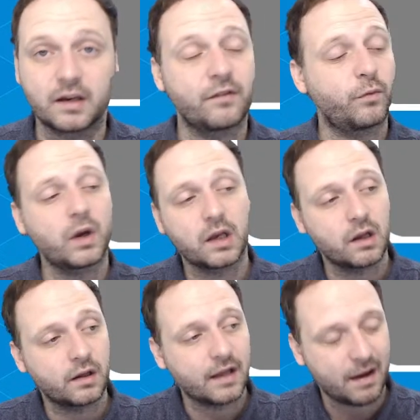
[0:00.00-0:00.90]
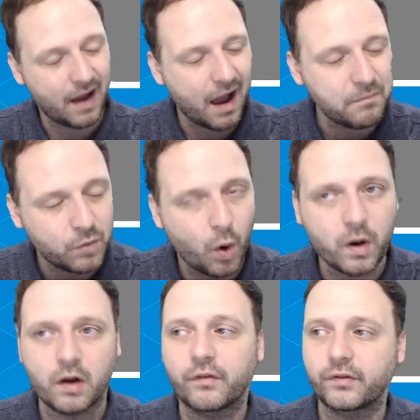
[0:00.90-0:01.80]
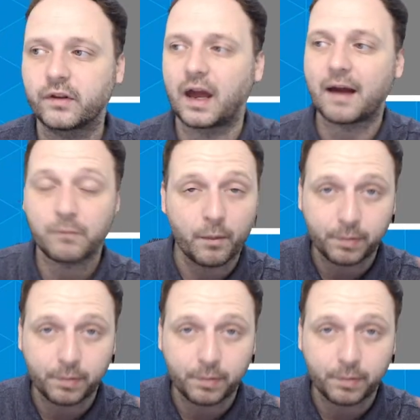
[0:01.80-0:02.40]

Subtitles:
If we're gonna, I'm not